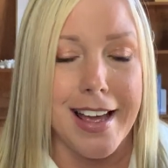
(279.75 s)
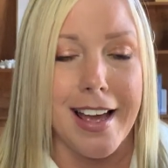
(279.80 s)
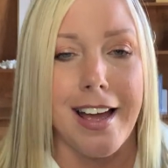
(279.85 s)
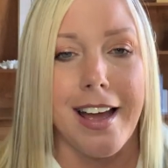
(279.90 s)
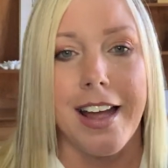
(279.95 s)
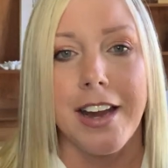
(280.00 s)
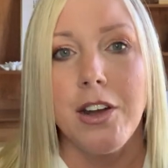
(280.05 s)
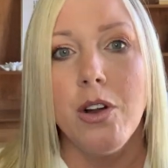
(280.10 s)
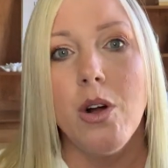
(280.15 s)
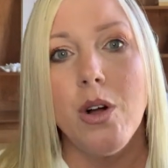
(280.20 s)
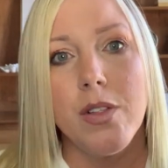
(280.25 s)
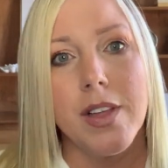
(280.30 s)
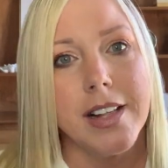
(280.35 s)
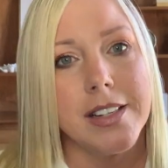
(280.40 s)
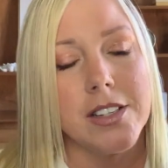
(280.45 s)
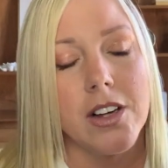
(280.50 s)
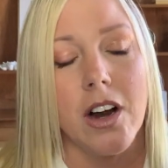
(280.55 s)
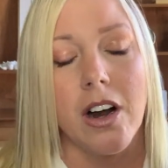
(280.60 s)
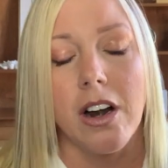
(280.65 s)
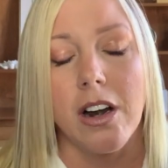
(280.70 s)
I know
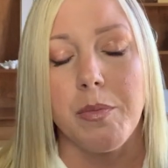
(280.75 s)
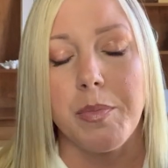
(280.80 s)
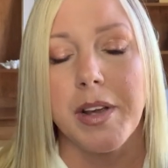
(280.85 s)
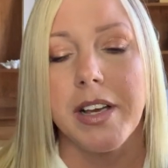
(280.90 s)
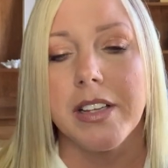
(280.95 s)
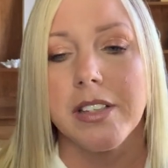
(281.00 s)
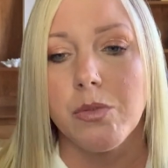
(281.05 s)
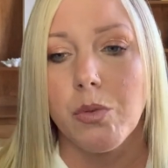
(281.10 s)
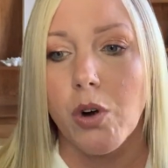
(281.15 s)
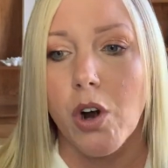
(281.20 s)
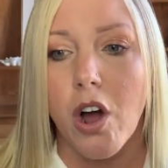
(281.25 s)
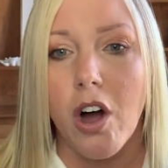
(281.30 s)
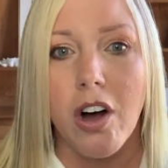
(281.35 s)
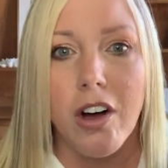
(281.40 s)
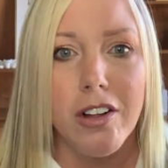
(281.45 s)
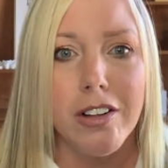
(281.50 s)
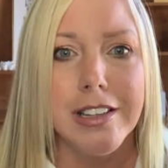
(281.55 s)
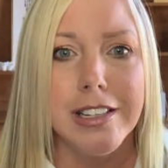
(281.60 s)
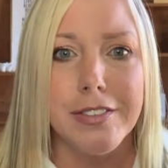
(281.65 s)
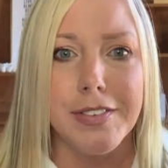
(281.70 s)
that's hard because we're
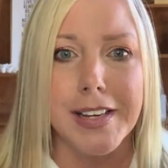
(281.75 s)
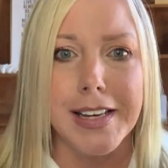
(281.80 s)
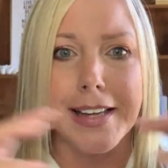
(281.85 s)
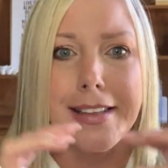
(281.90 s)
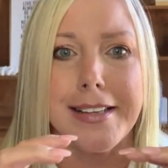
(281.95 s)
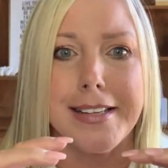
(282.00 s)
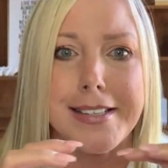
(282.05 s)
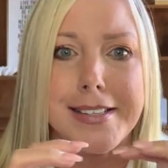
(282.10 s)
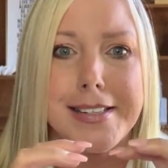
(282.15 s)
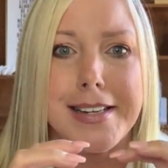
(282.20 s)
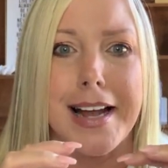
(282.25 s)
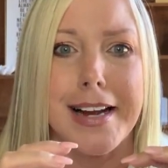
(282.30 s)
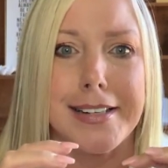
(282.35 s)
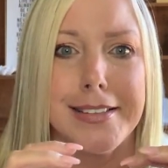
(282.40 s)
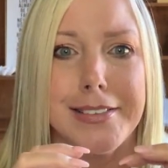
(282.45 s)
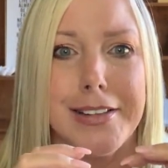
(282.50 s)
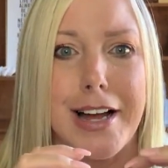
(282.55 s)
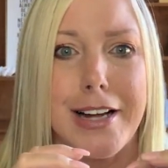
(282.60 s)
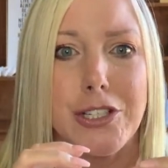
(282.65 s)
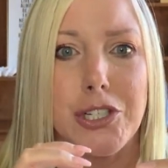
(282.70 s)
all living in this
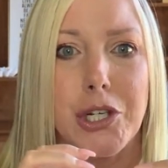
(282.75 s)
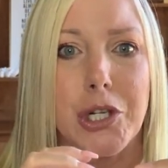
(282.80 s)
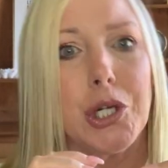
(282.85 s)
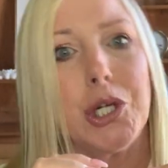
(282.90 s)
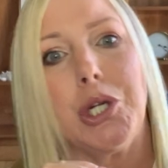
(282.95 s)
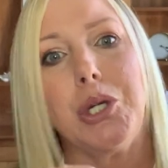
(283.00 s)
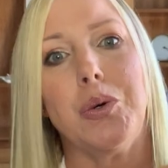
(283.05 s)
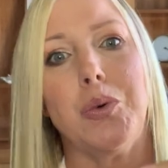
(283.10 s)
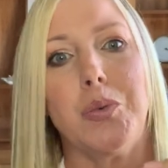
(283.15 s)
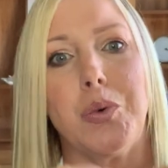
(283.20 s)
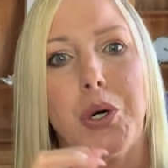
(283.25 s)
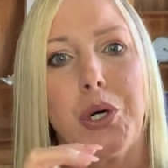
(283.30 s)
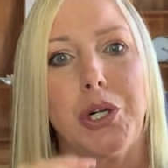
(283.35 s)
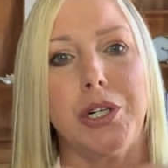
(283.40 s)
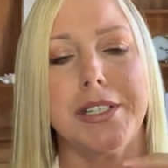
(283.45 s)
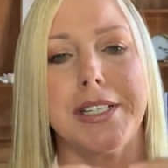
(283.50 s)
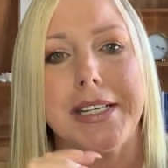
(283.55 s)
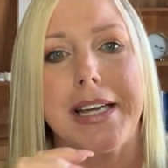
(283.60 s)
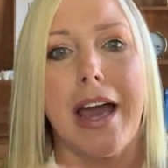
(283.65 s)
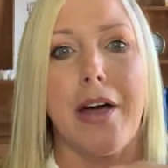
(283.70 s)
technological
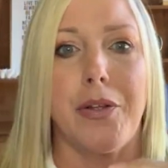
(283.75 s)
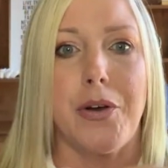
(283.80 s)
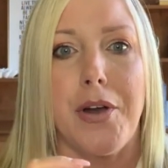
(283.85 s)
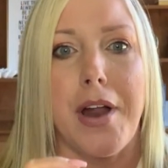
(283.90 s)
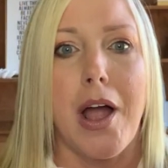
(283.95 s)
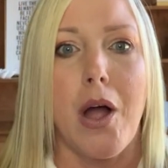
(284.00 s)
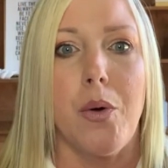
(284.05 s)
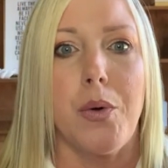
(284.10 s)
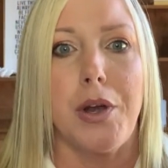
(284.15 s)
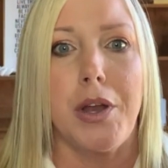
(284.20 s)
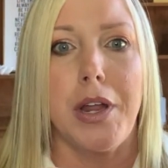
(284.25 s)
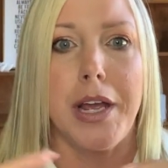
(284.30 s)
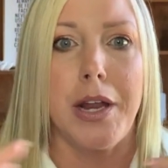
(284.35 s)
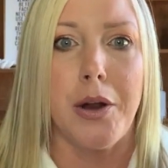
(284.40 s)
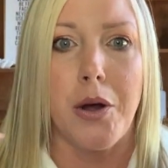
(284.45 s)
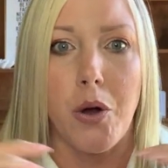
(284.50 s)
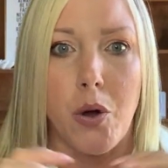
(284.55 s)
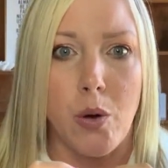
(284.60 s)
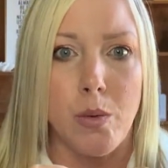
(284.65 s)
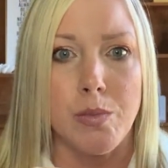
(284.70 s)
world together now in
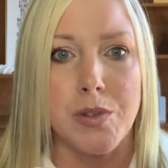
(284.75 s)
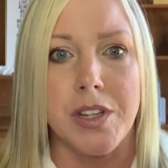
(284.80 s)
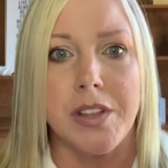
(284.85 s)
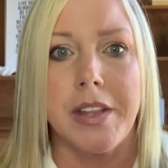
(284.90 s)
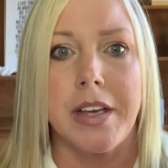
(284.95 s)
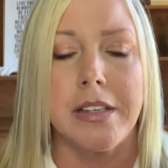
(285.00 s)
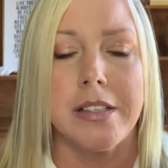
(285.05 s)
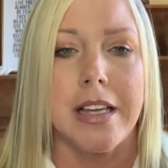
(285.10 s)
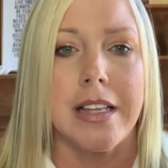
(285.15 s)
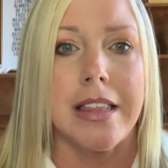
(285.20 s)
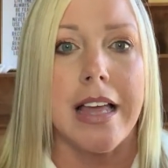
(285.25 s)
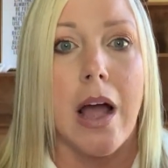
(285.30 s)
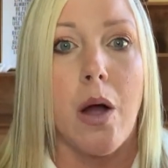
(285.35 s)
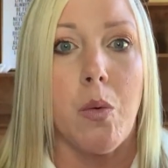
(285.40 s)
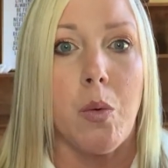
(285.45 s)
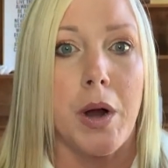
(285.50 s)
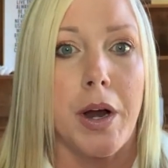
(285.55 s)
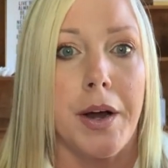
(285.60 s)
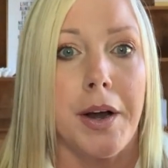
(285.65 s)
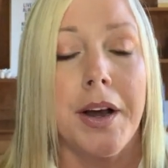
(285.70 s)
homes and things like that,
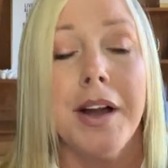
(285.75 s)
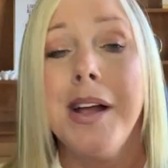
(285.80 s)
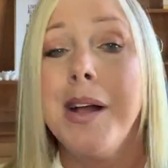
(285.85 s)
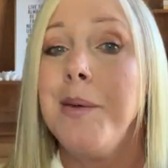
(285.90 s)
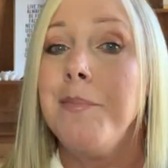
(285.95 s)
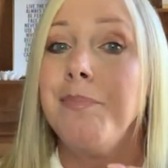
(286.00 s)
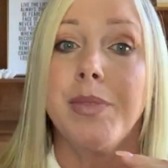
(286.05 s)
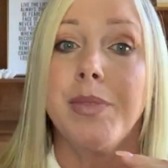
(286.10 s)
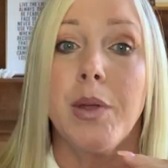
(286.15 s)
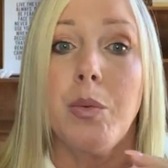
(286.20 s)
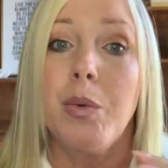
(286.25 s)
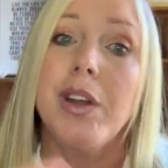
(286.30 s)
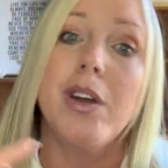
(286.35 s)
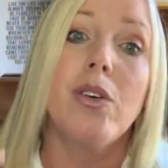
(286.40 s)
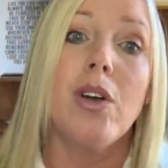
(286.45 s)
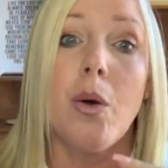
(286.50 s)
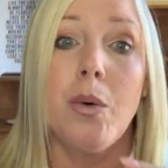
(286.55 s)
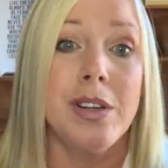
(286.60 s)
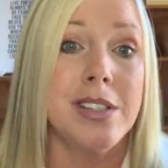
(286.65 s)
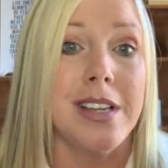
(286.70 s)
where we
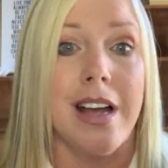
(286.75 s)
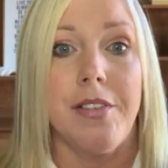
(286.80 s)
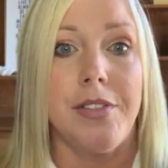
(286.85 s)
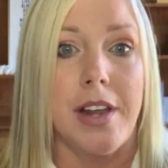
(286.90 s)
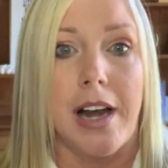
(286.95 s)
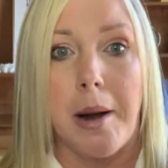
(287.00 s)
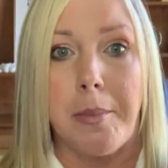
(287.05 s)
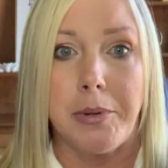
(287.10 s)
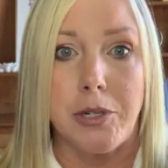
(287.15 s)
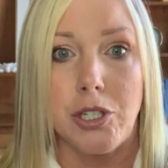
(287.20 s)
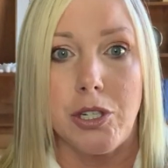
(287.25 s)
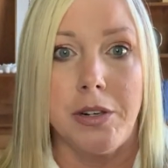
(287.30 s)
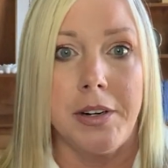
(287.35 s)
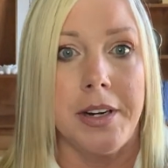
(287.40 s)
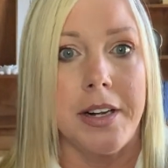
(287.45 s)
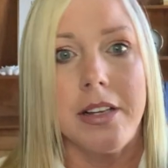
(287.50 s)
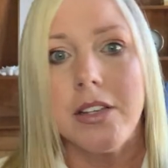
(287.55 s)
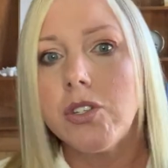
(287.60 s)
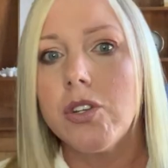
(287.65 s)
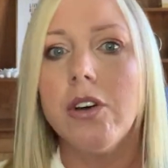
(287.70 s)
don't always have that
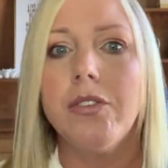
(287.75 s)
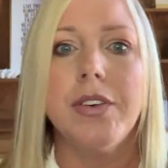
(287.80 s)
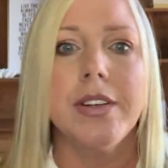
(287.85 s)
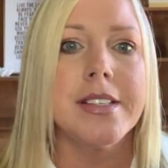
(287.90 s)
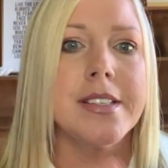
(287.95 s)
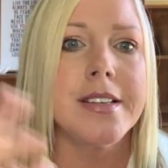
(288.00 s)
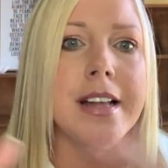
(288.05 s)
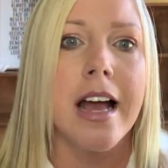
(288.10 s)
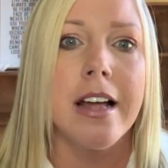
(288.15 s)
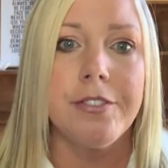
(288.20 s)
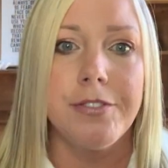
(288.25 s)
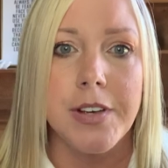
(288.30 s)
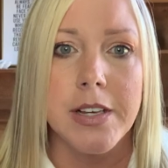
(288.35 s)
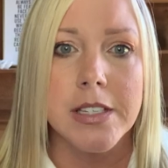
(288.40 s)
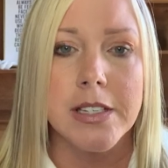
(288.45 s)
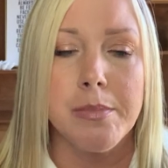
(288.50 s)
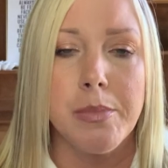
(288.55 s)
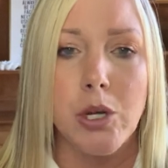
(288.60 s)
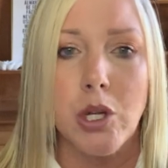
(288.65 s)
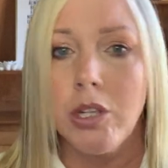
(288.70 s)
opportunity. So if it's not
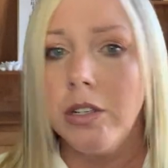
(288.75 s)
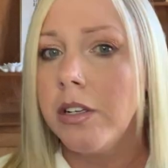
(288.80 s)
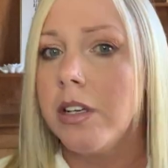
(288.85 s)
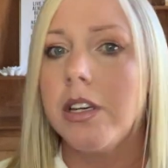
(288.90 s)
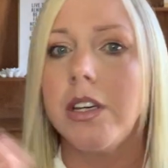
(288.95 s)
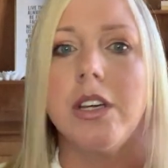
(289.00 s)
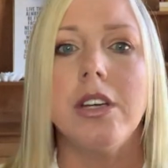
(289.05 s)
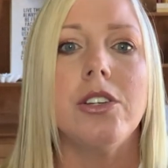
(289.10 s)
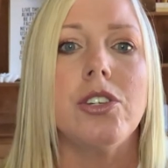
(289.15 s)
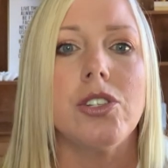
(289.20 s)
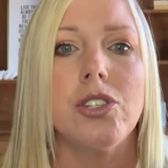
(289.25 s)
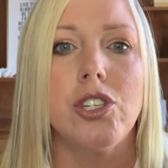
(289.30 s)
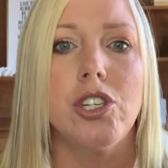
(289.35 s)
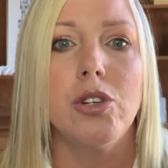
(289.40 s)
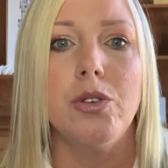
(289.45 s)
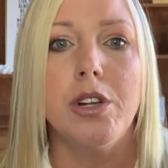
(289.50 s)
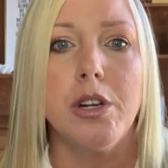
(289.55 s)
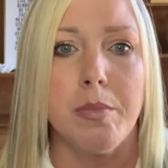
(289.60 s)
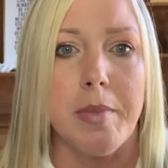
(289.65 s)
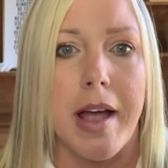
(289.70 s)
feasible, you just
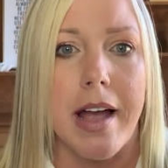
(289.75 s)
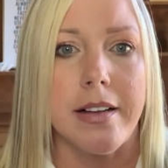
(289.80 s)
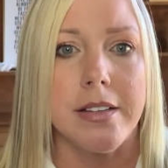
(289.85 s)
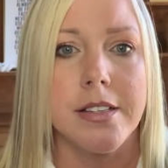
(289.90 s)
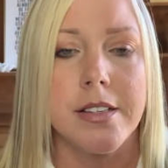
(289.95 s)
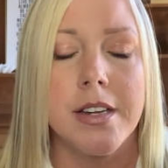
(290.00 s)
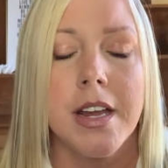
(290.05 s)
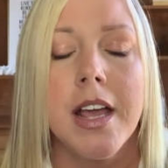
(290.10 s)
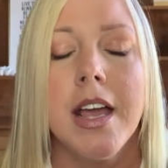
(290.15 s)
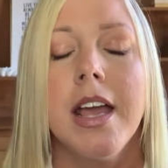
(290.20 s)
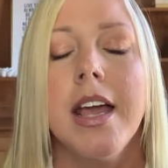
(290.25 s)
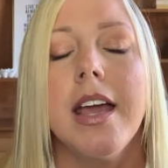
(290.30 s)
do your best.